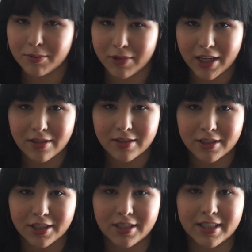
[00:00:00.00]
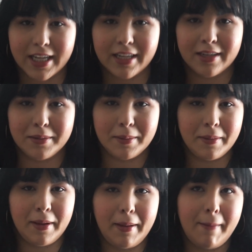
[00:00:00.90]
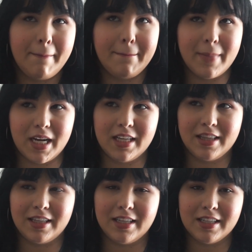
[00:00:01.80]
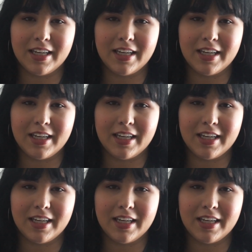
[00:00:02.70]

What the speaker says: Brows are just like my thing.